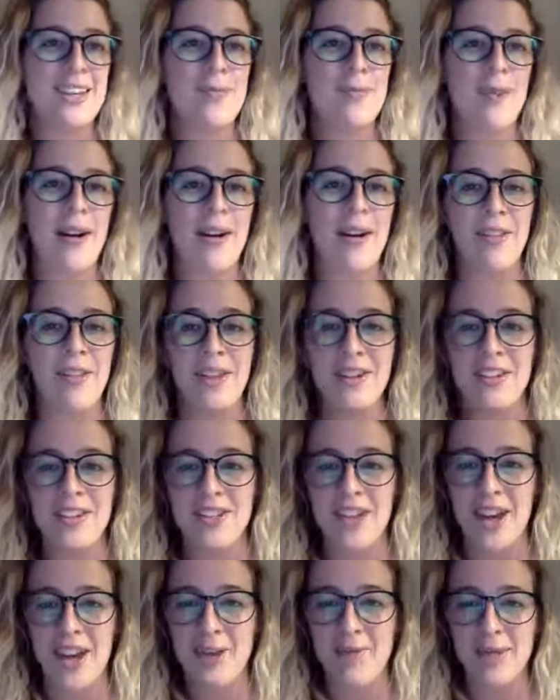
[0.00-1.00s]
About
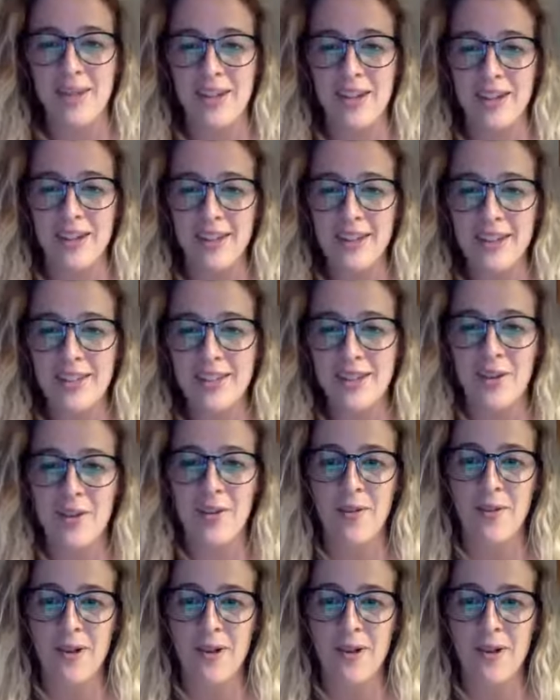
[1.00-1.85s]
lunchtime here, so